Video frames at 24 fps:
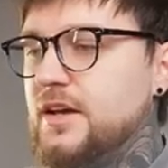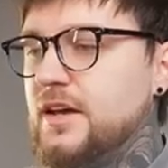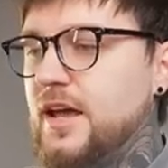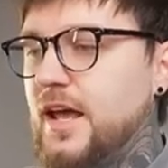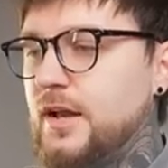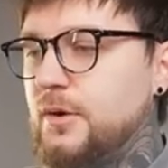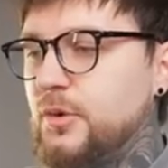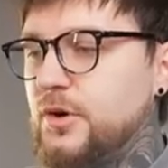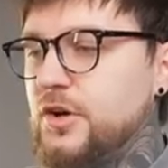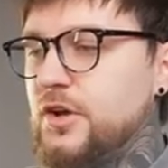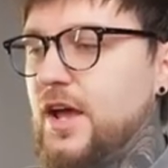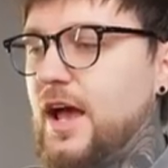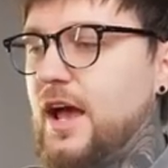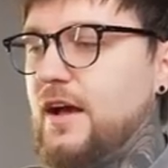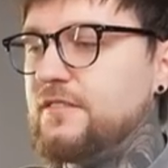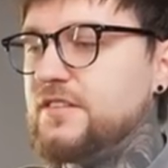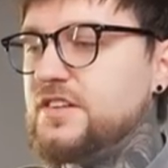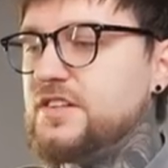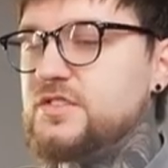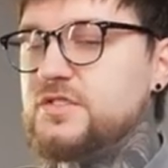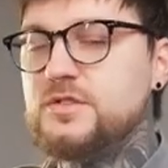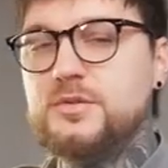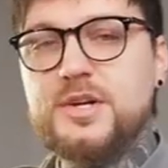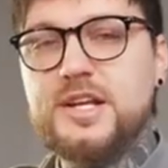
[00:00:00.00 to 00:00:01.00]
And where you have
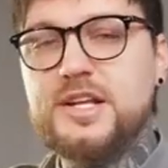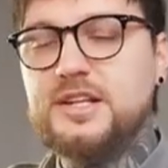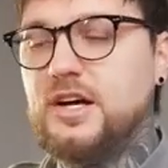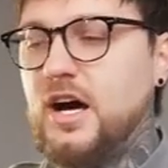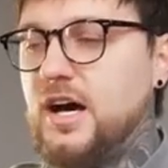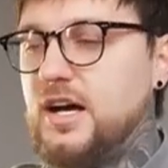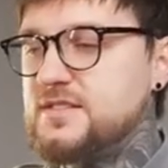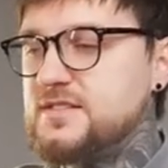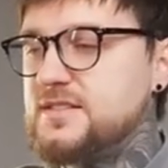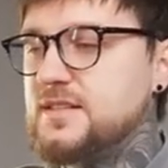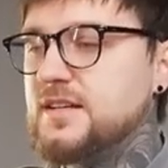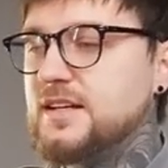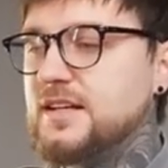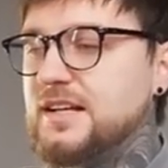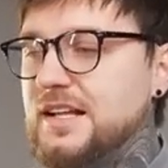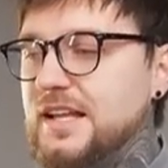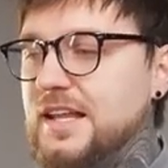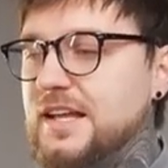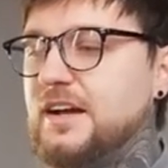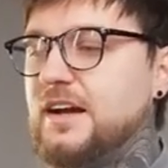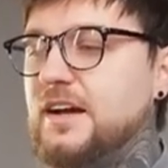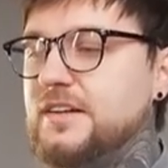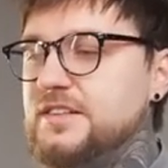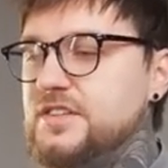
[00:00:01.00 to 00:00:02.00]
these three dots,
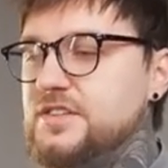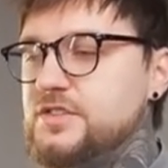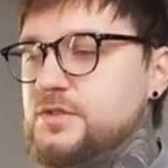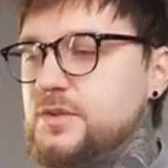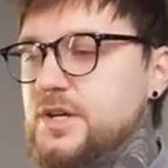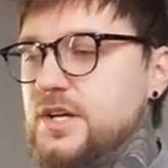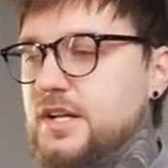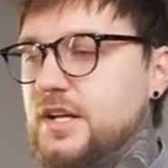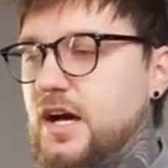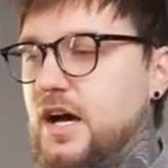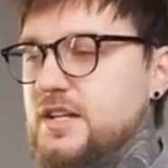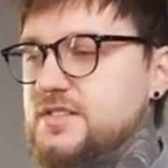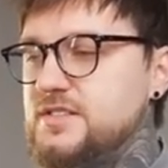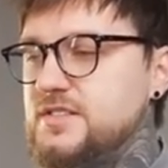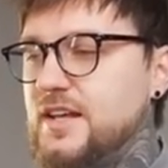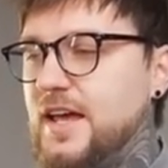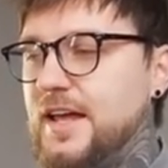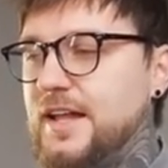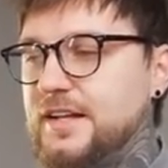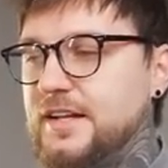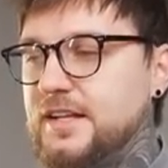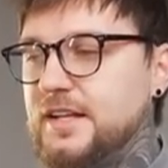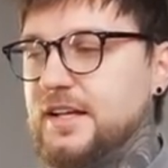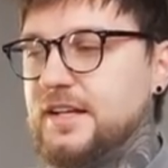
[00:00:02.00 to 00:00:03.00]
click on these three dots
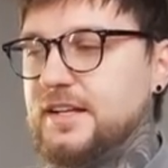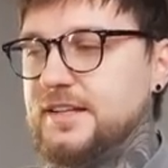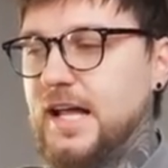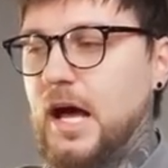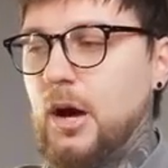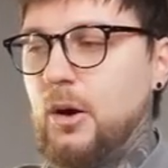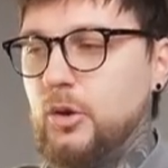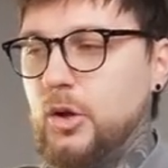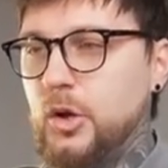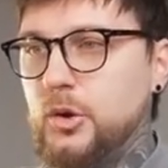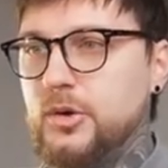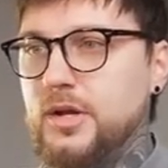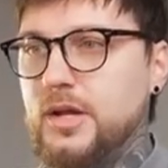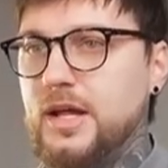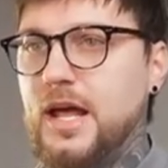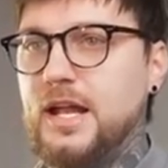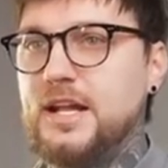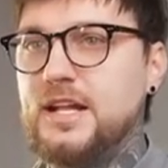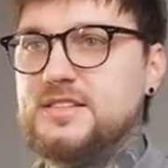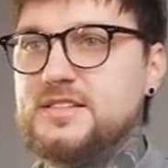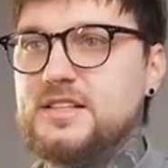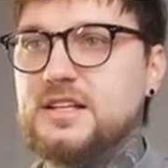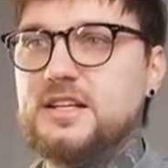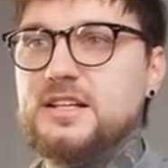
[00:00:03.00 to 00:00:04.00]
and click download.
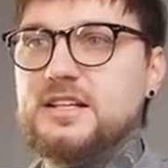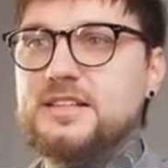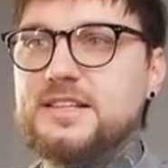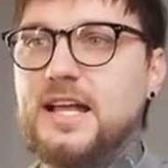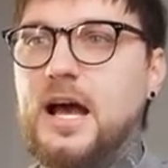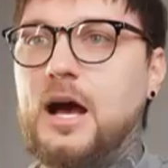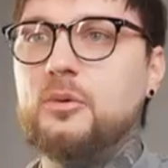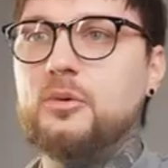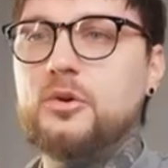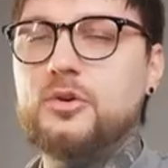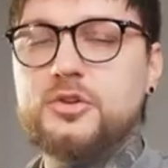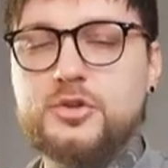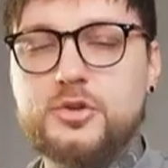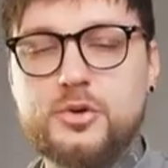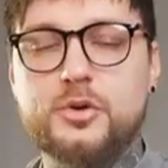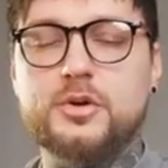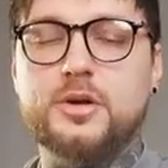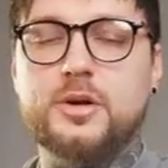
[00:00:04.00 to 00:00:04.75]
And it's going to download to your